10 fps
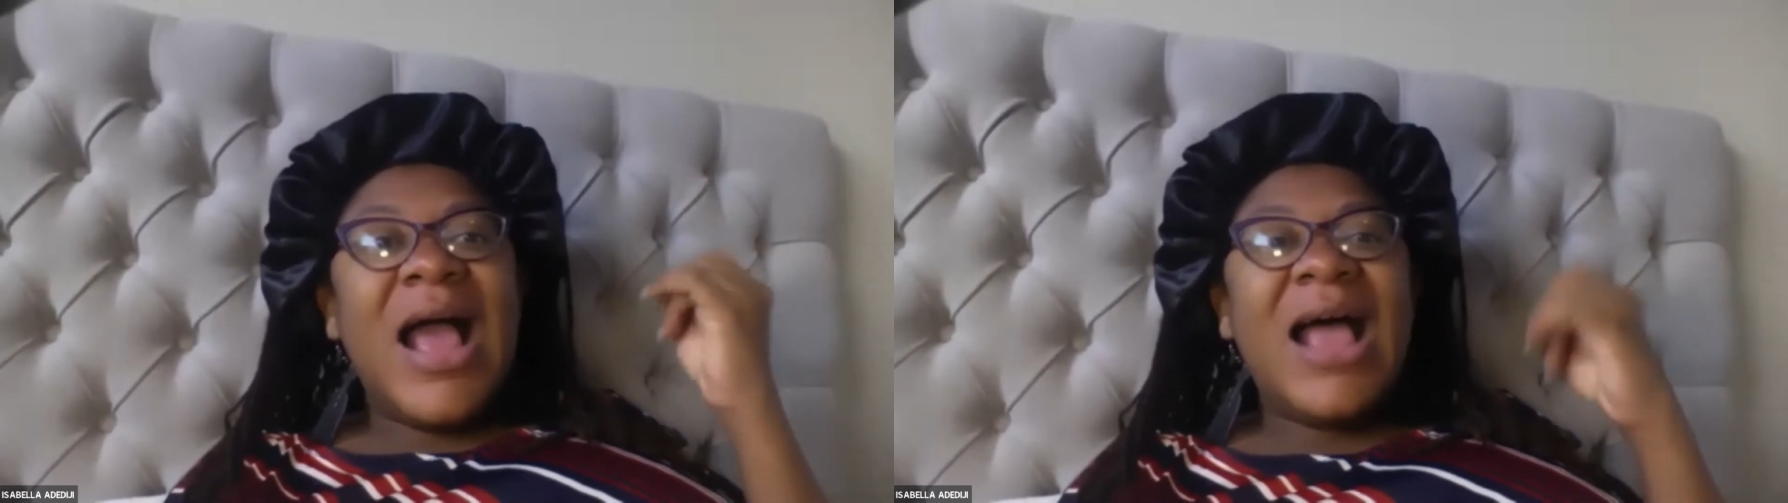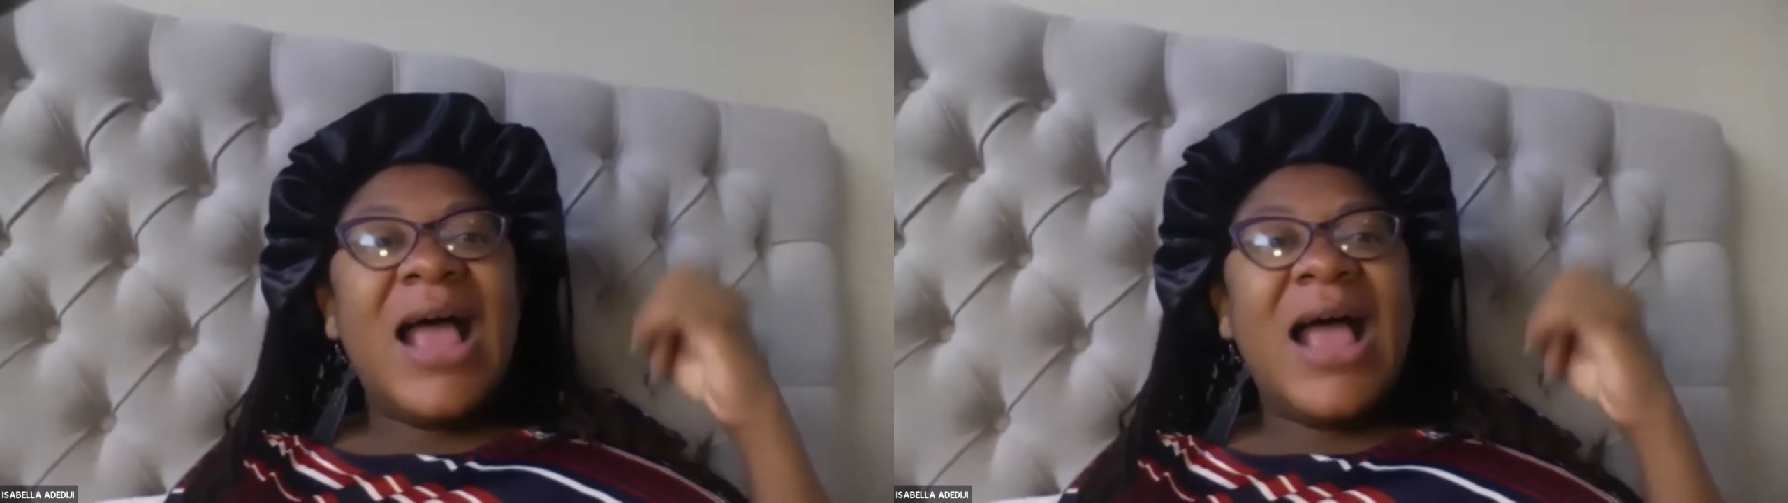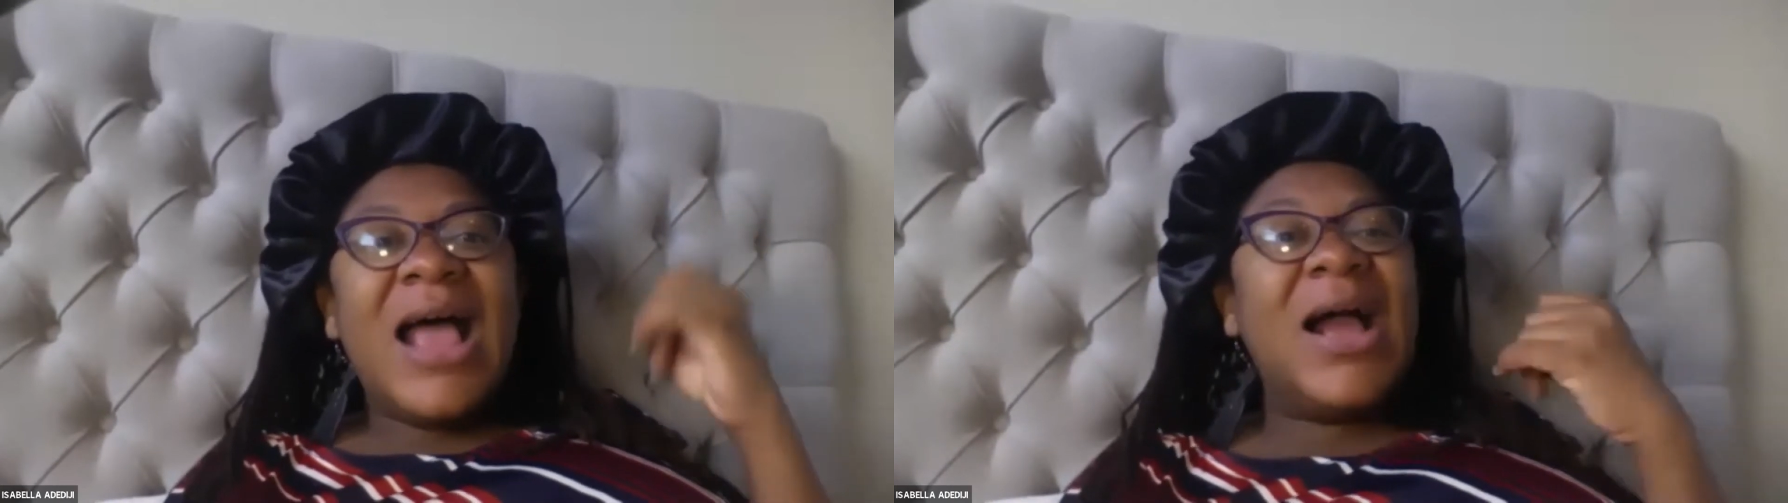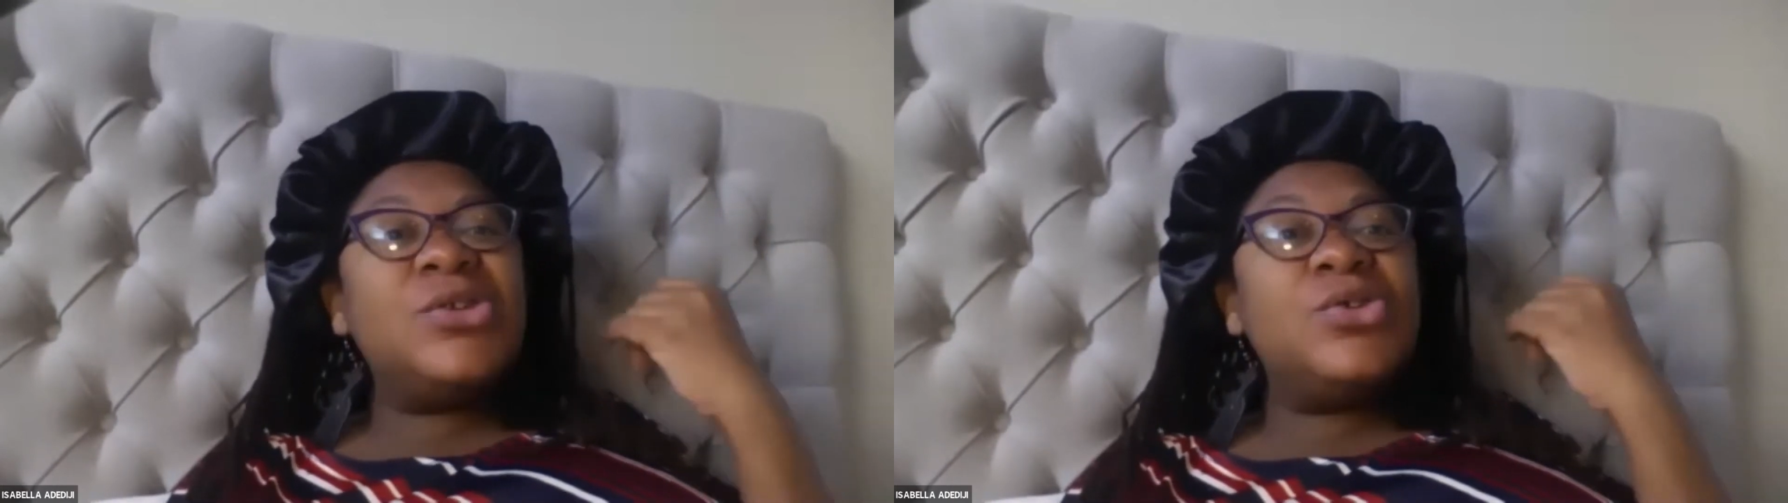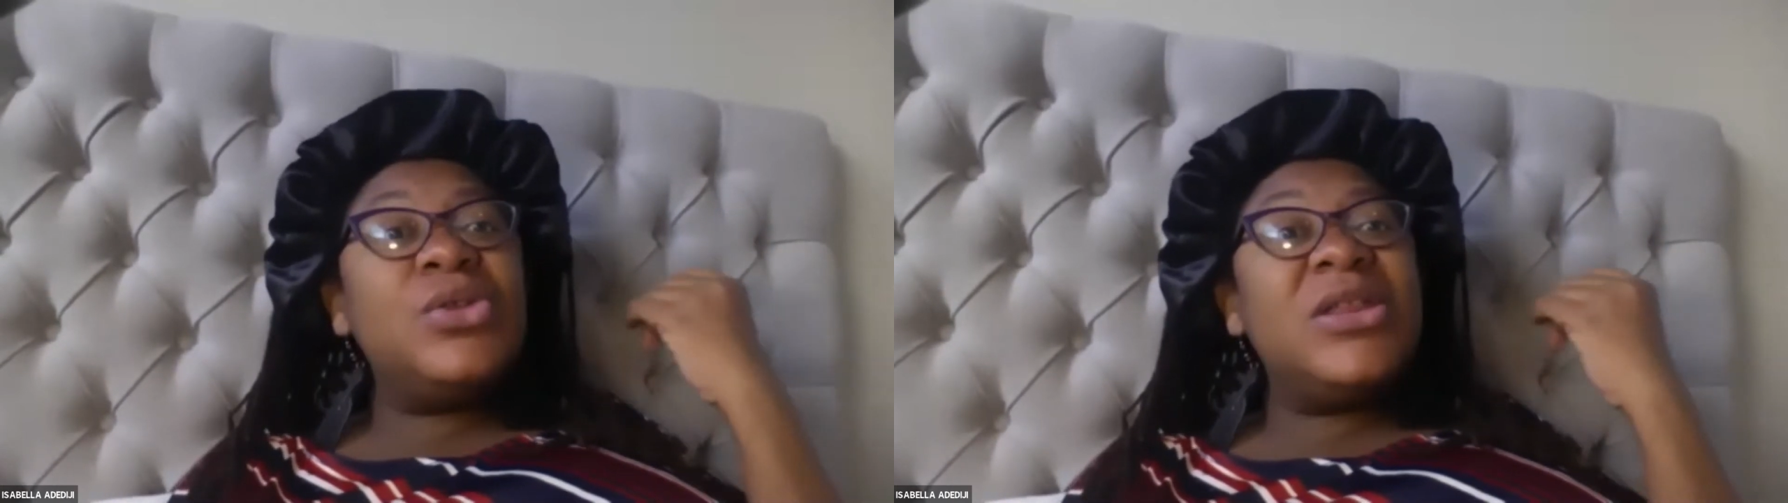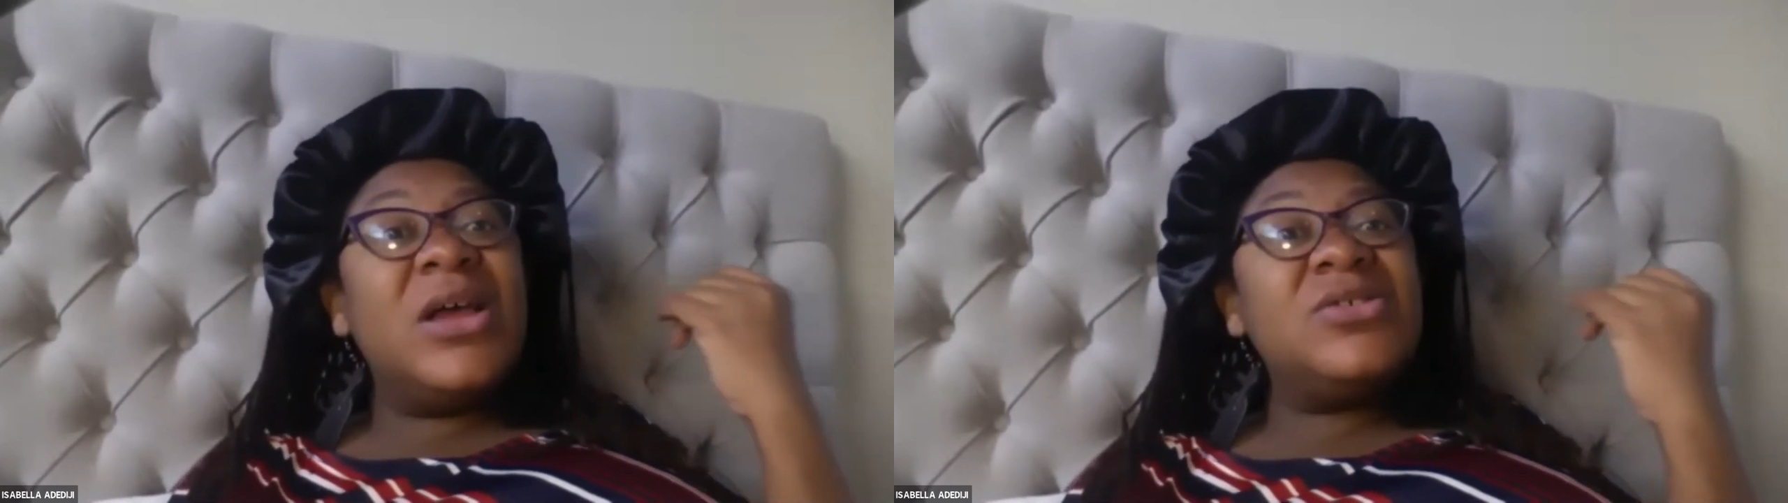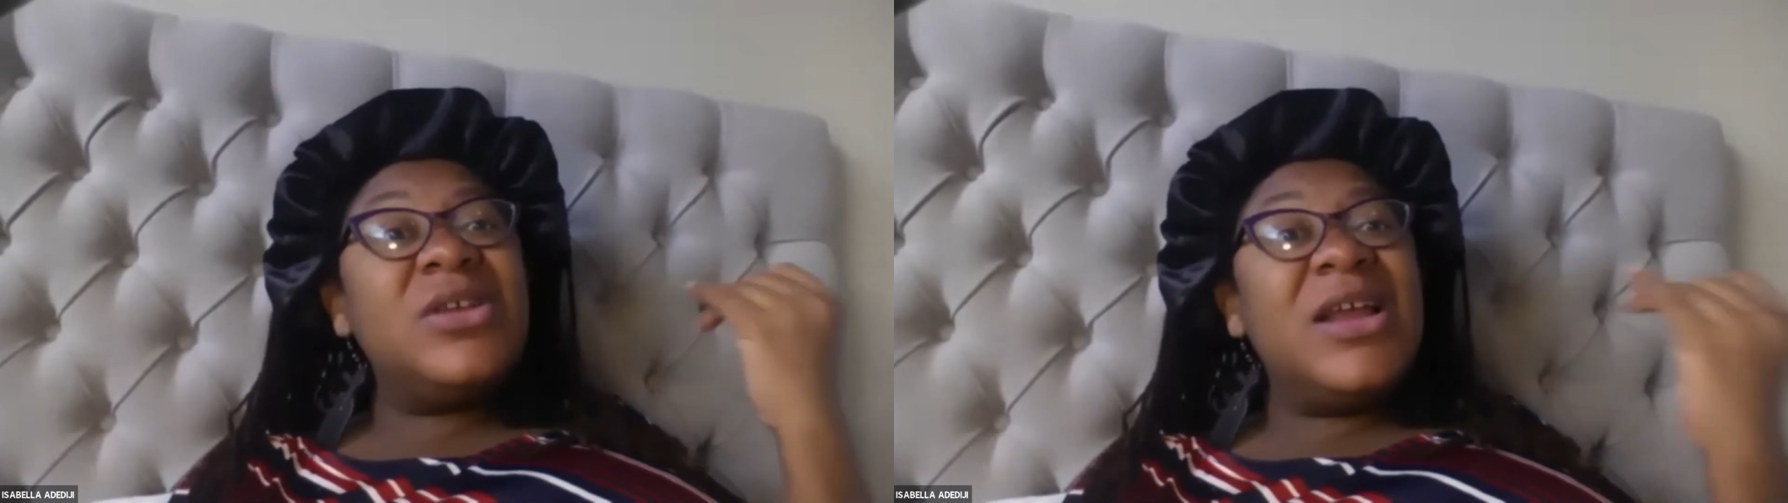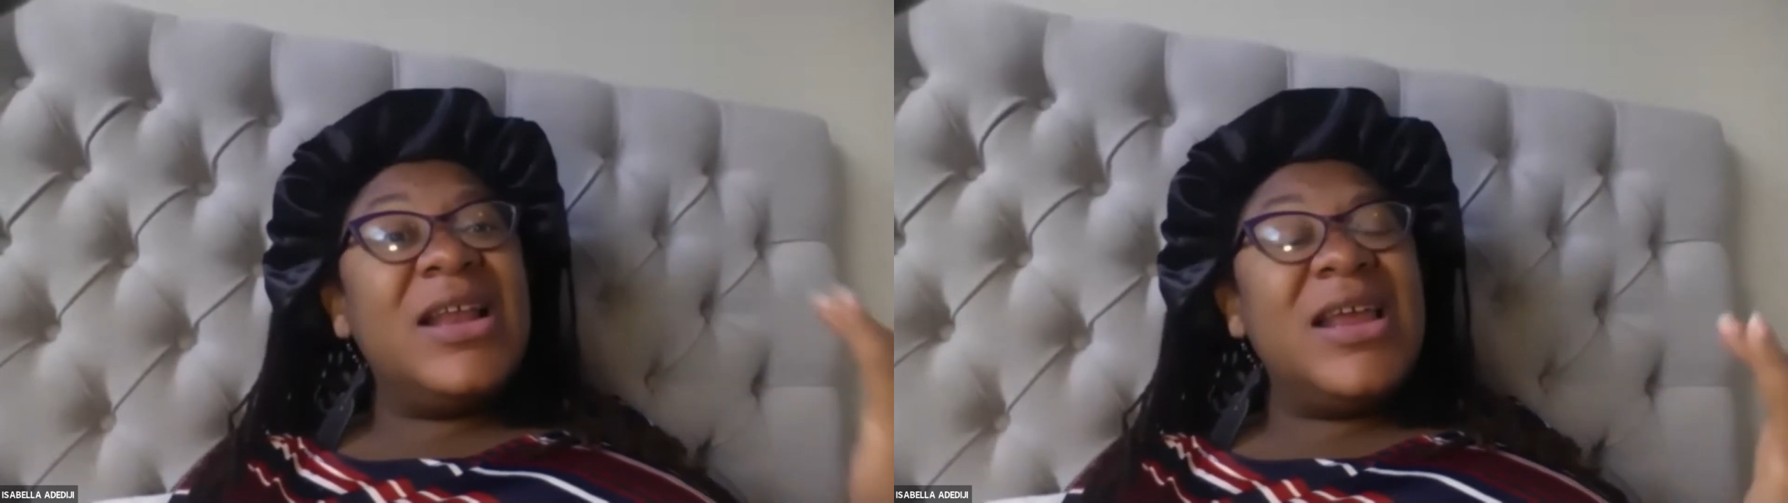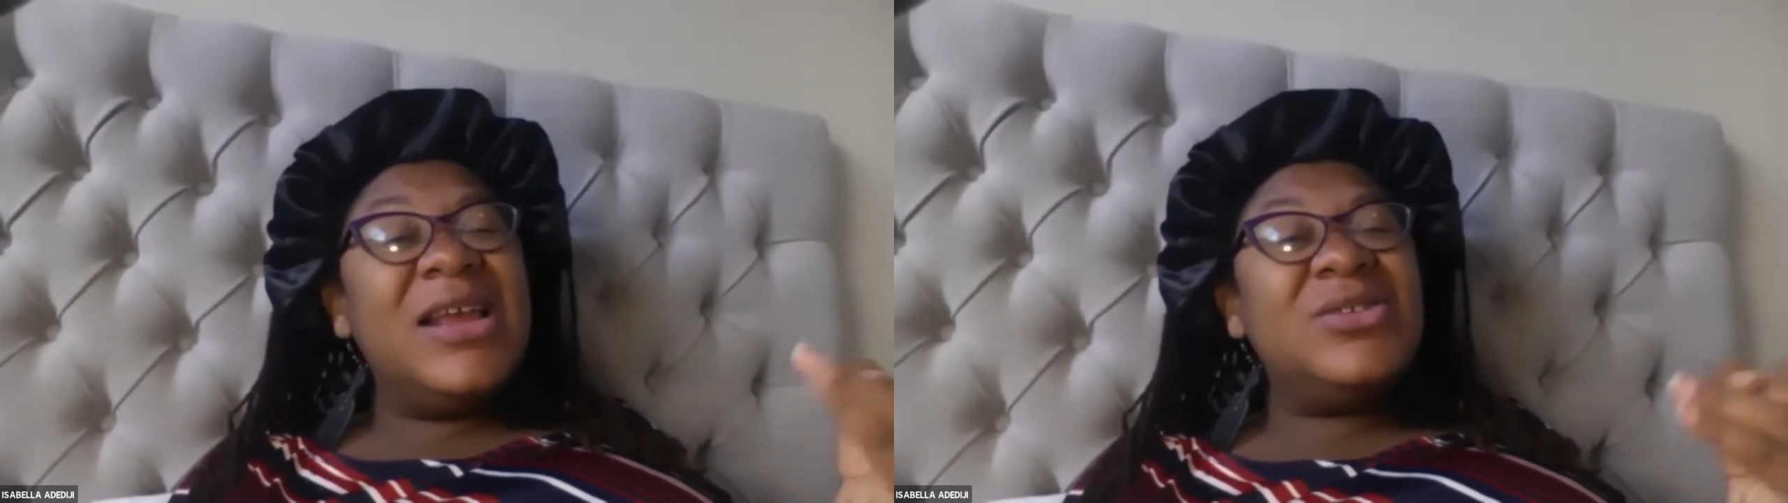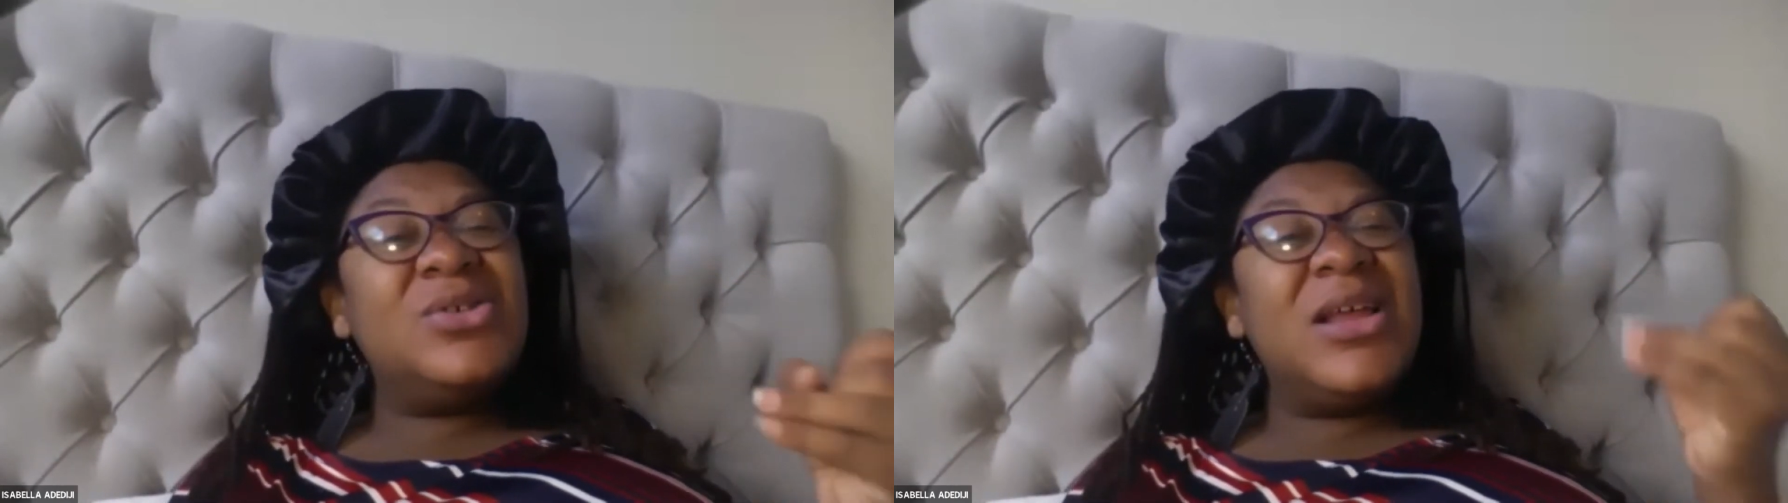as far back as 2008,